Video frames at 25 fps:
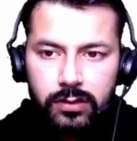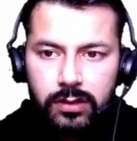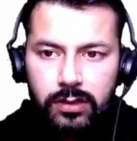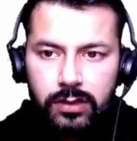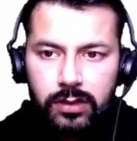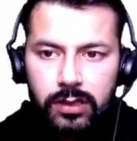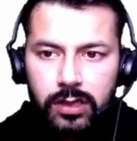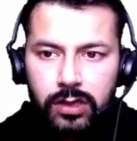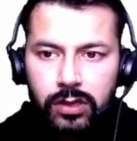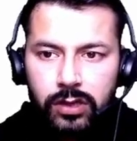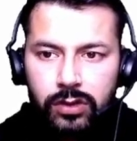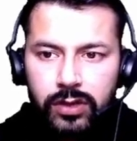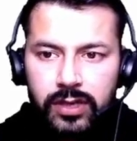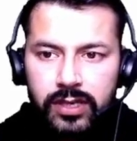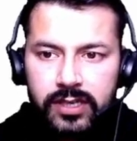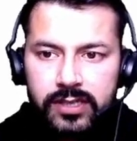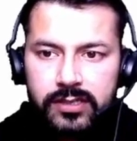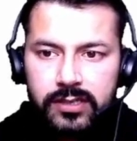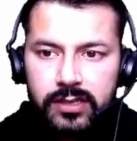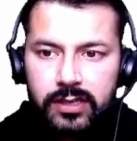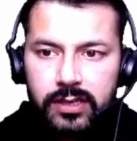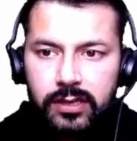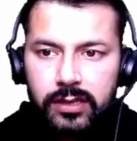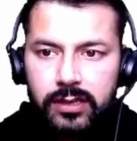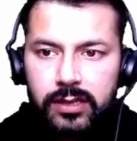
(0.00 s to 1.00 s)
Now let's
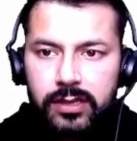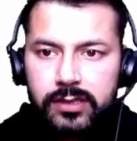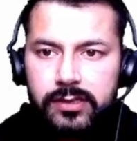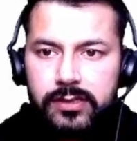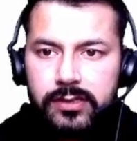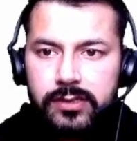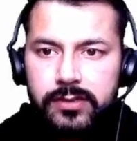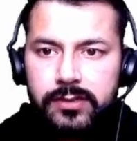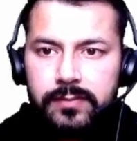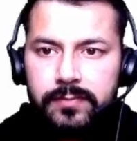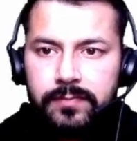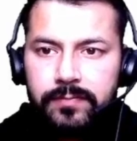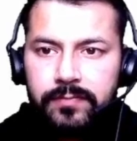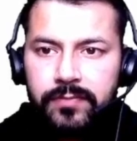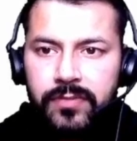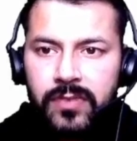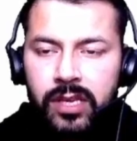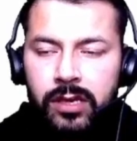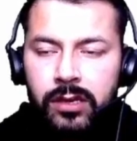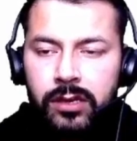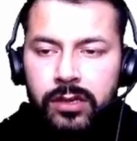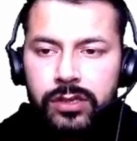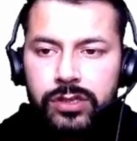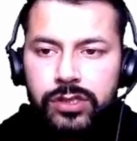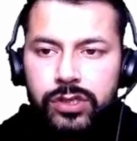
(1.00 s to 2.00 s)
run this.
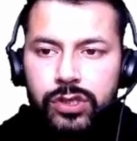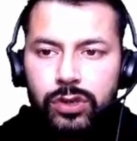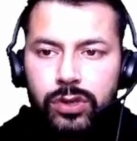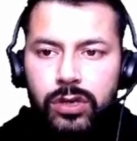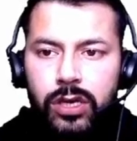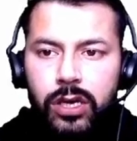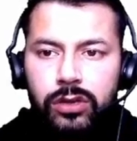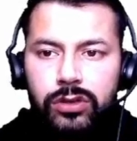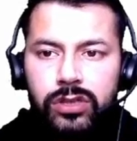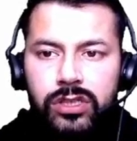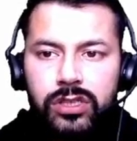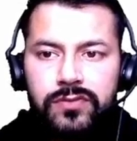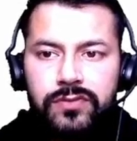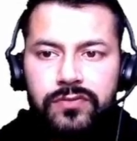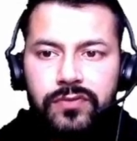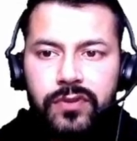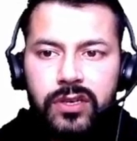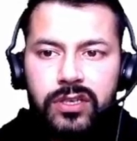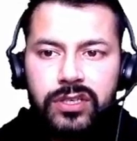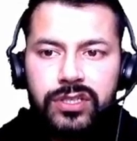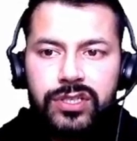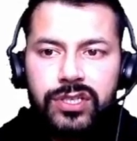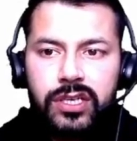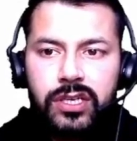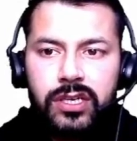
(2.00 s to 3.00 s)
So now this
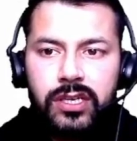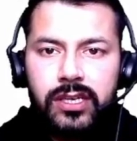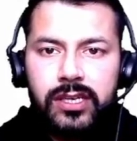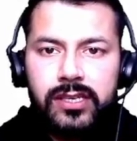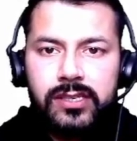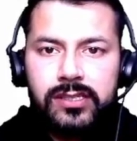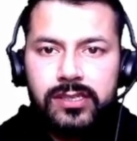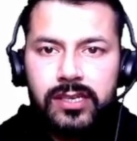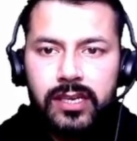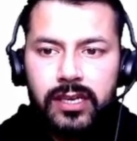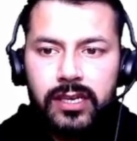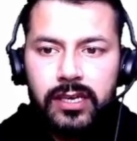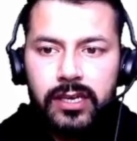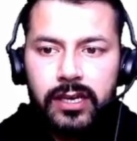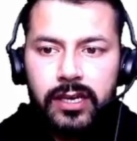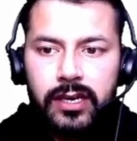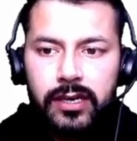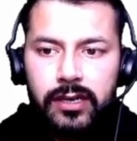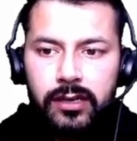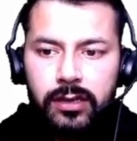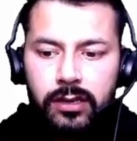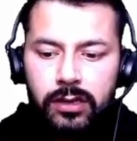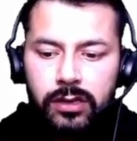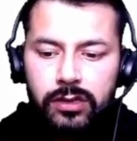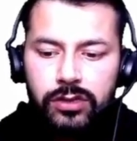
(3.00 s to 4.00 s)
function is declared.
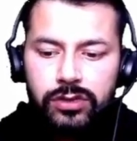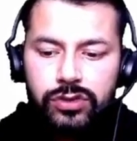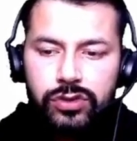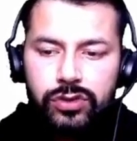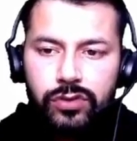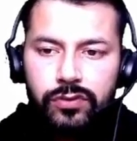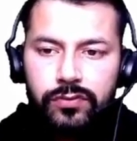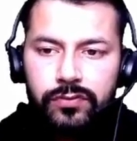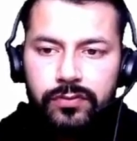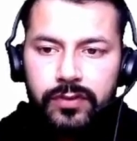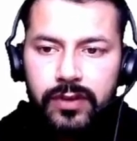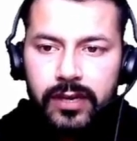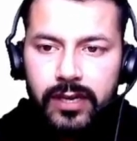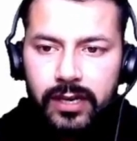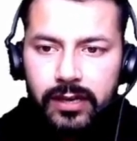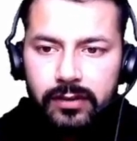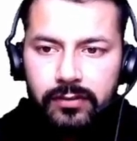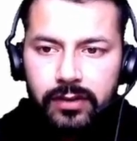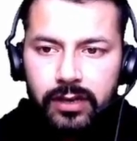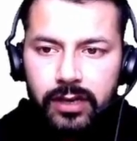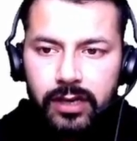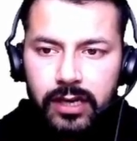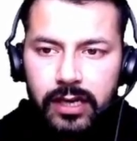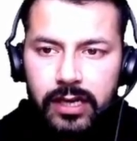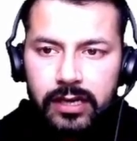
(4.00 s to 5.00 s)
So
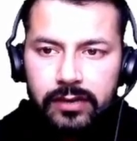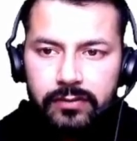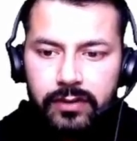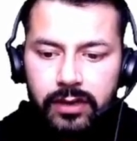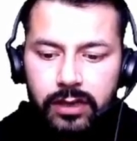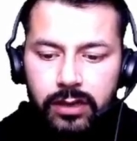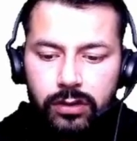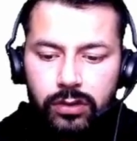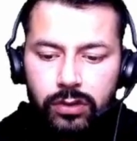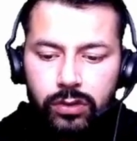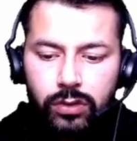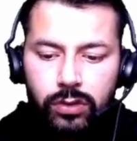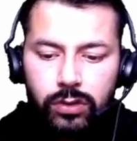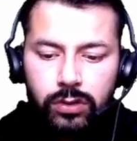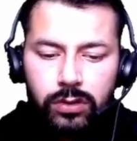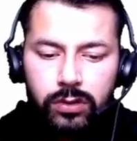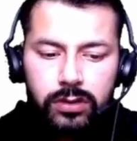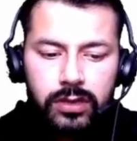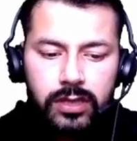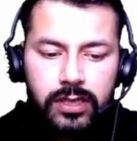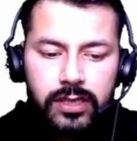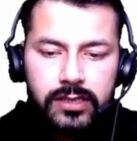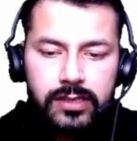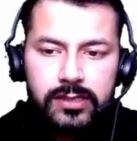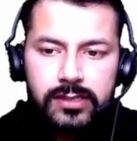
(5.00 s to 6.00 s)
whenever I will call
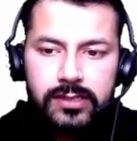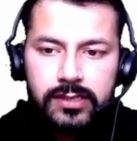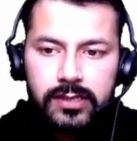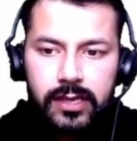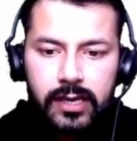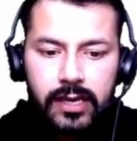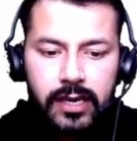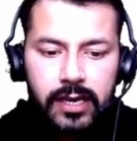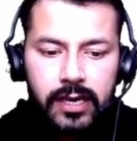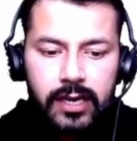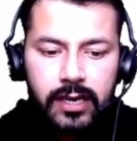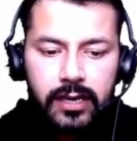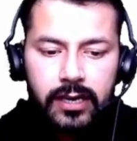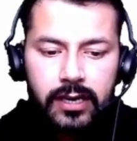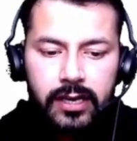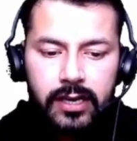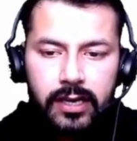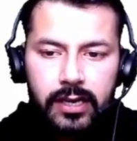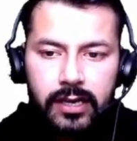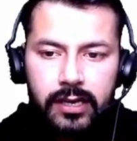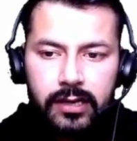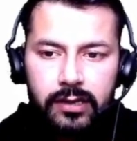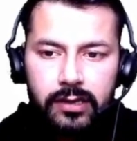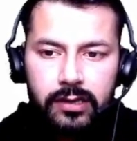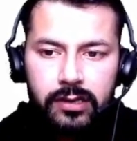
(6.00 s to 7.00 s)
this add
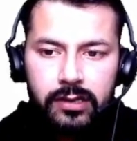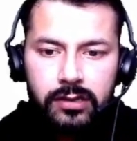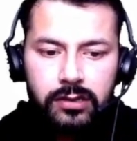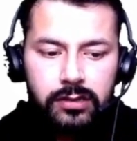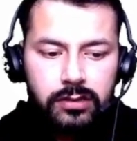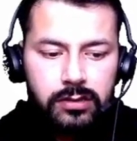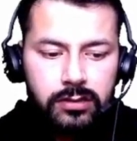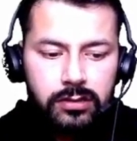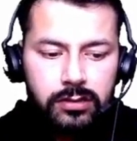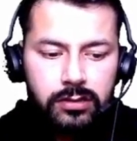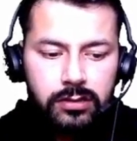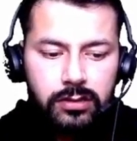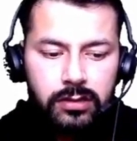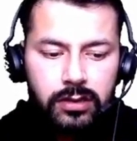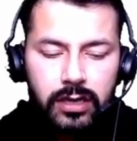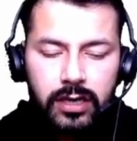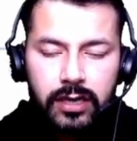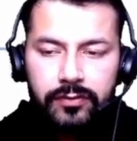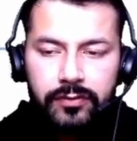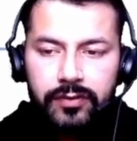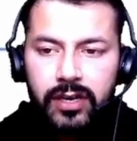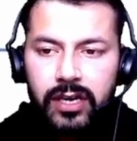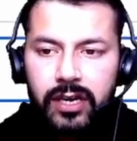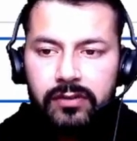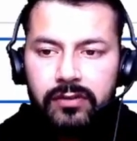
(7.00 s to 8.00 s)
here and
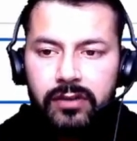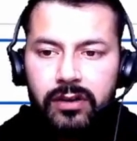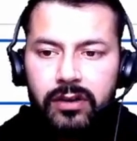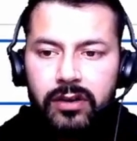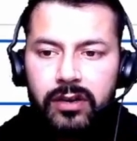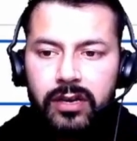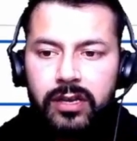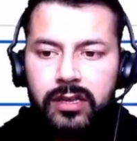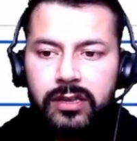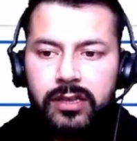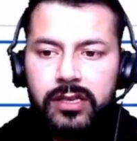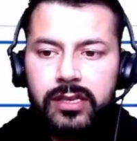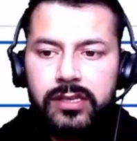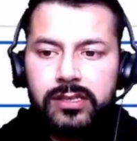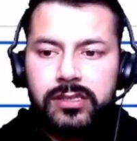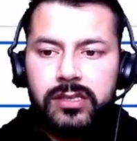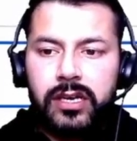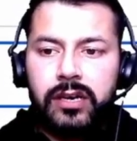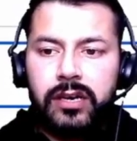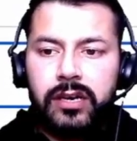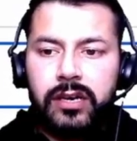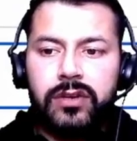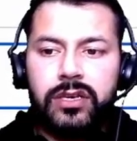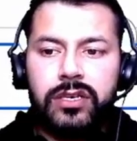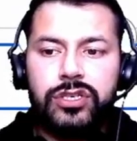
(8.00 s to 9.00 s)
when I will run this,
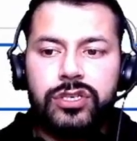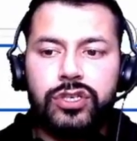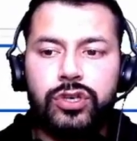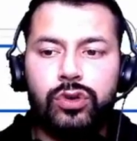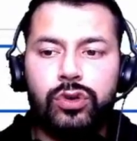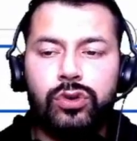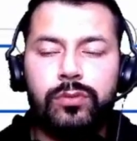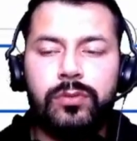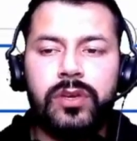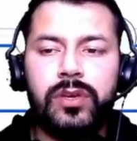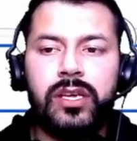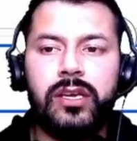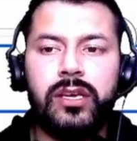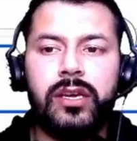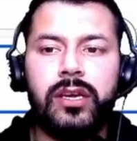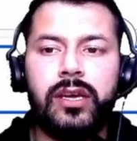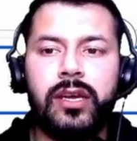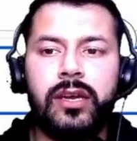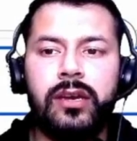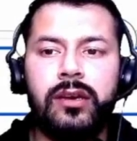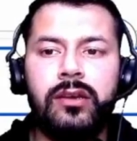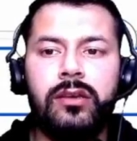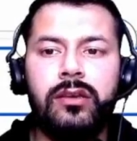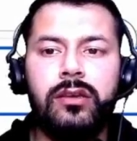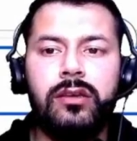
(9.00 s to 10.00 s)
it will show me
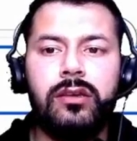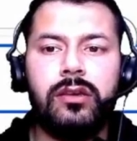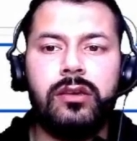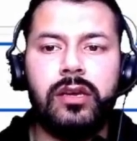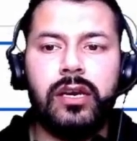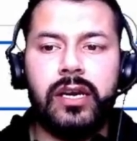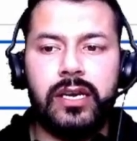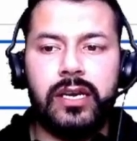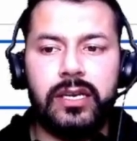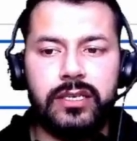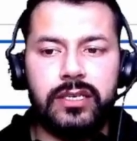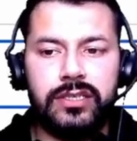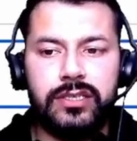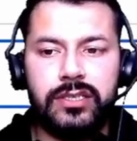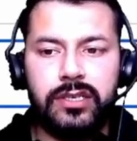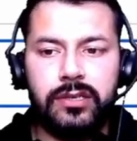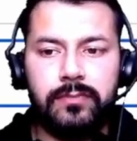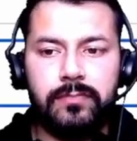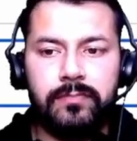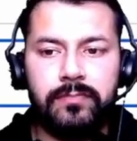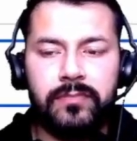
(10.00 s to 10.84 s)
an addition.